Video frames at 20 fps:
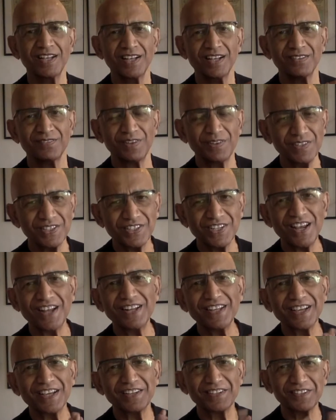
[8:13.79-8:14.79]
We were
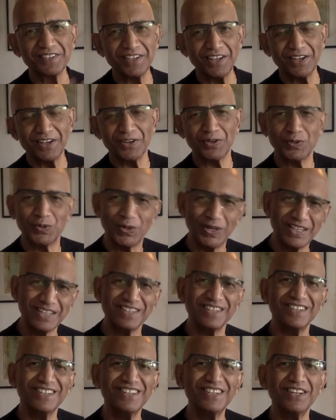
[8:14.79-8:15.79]
standing and
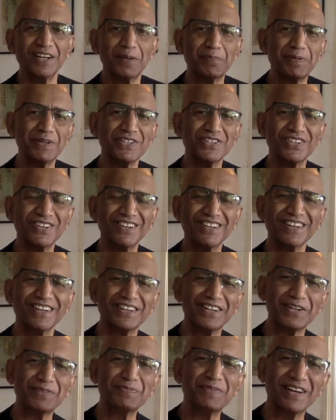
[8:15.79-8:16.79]
quietly appreciating and
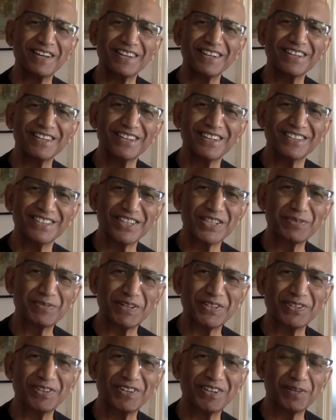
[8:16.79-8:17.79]
admiring this
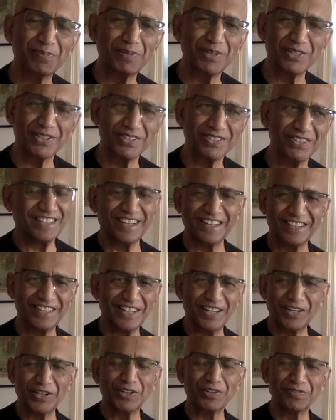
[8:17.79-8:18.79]
particular person. At the
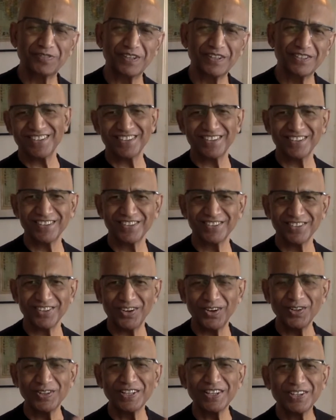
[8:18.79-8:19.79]
end of it,
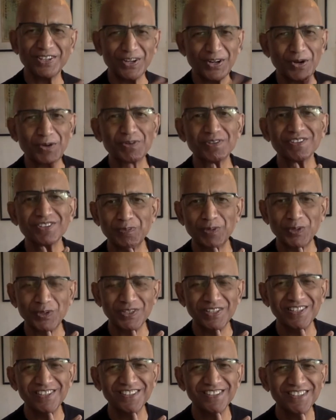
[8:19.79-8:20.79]
all the crowd
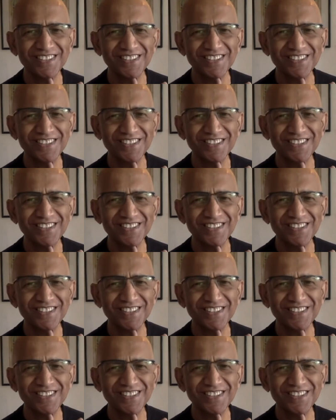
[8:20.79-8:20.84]
boarded.